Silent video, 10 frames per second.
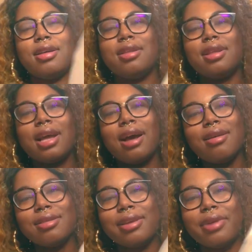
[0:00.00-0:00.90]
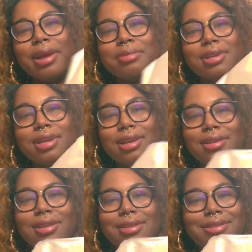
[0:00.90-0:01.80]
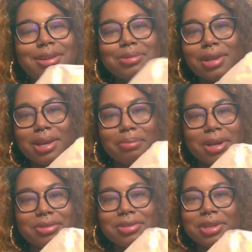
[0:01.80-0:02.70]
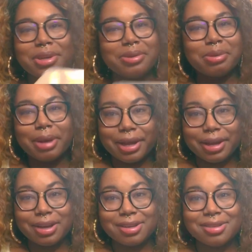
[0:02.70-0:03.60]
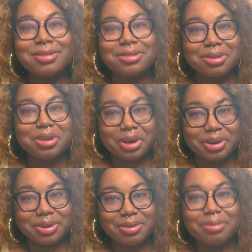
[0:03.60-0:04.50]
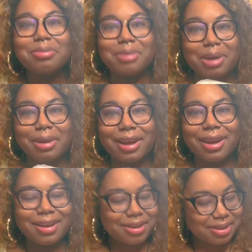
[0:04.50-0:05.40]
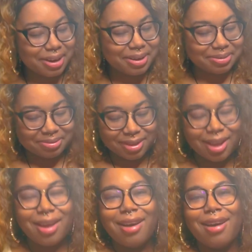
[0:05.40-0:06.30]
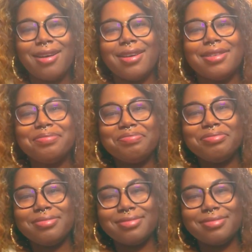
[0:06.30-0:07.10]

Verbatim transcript: and look how they wrapped it. That's what I'm talking about. Secure the bag. Secure my bag, okay? All right.